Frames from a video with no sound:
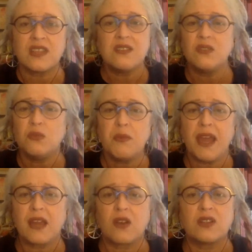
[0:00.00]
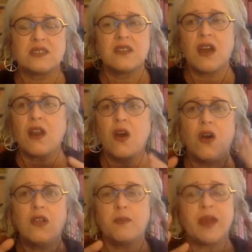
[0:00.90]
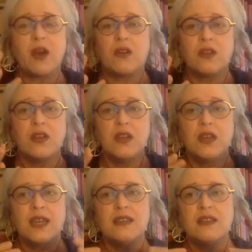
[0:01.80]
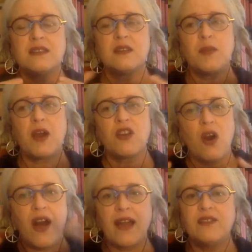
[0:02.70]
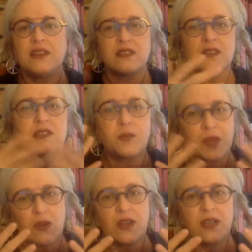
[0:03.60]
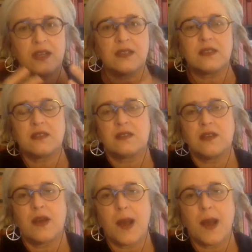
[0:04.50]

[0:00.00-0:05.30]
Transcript: They do matter. It's not all about, it's about y'all having this experience.